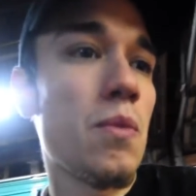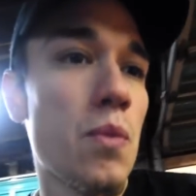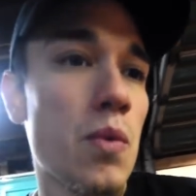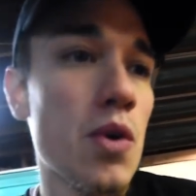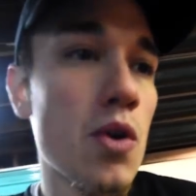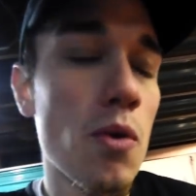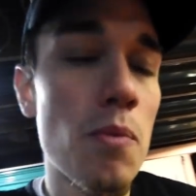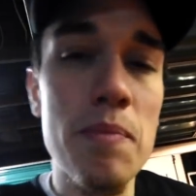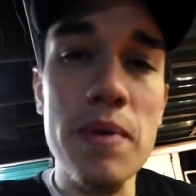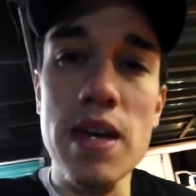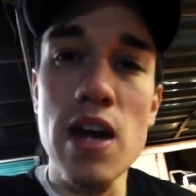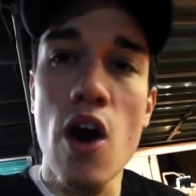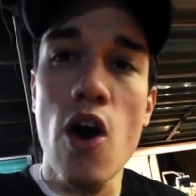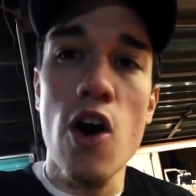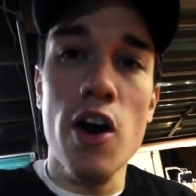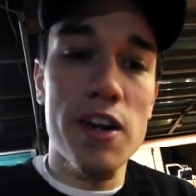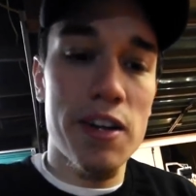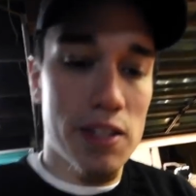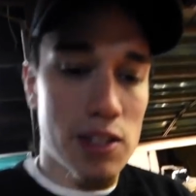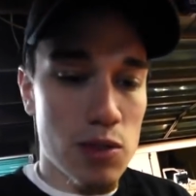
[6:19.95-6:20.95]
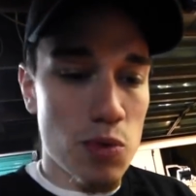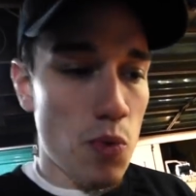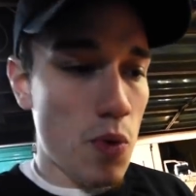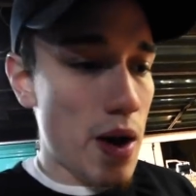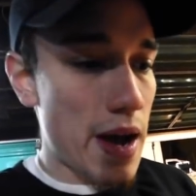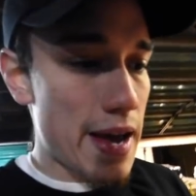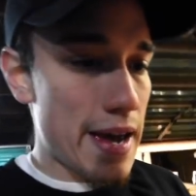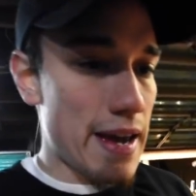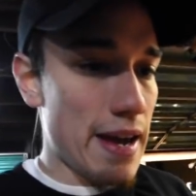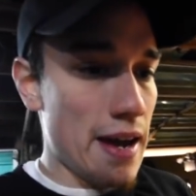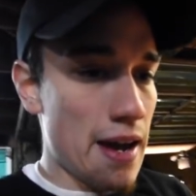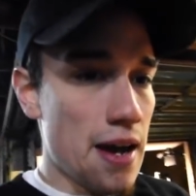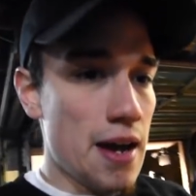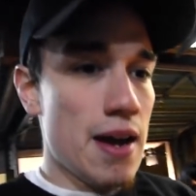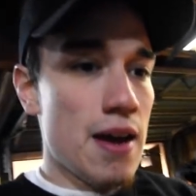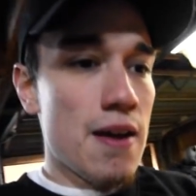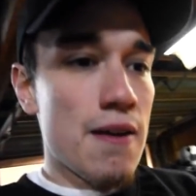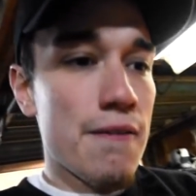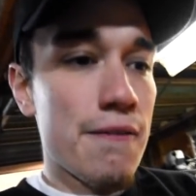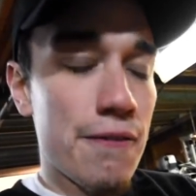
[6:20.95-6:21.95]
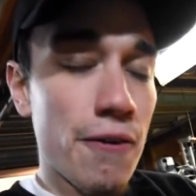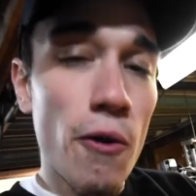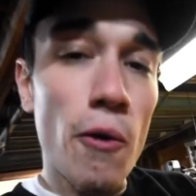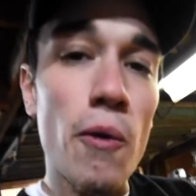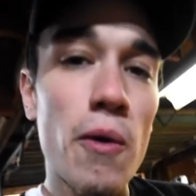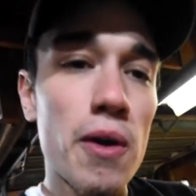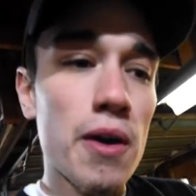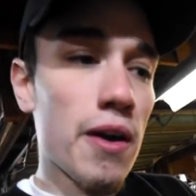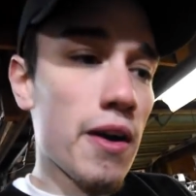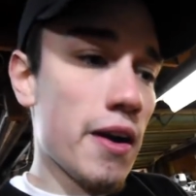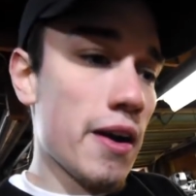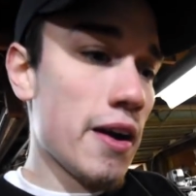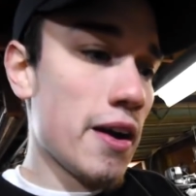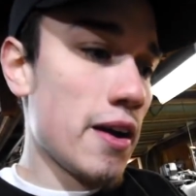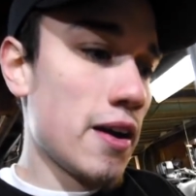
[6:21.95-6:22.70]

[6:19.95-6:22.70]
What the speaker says: will be on its way for